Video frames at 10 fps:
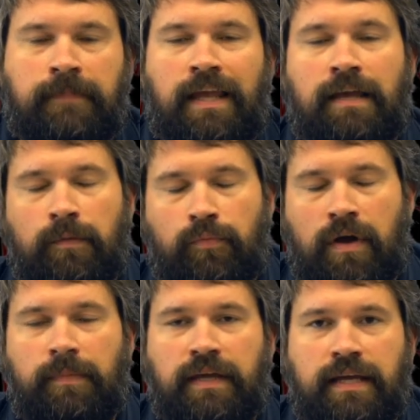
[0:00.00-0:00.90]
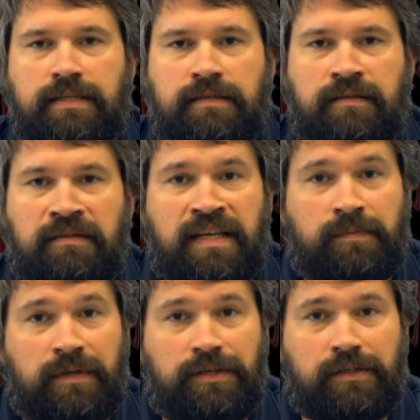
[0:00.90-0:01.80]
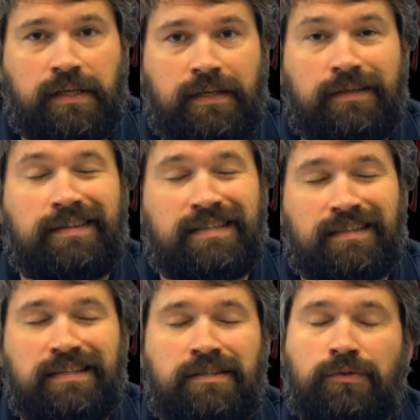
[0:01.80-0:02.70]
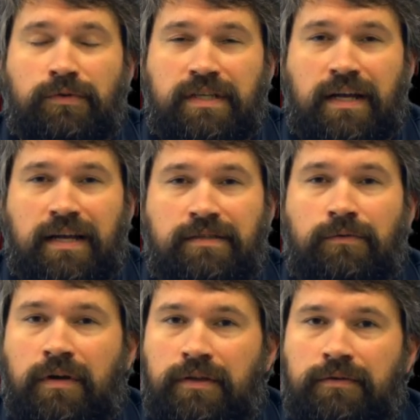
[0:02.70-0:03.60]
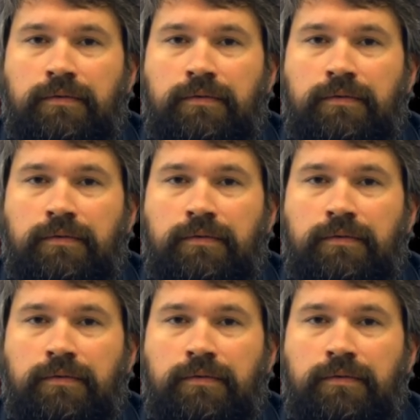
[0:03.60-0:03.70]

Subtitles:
If it propagates exponentially, this leads to torsades or other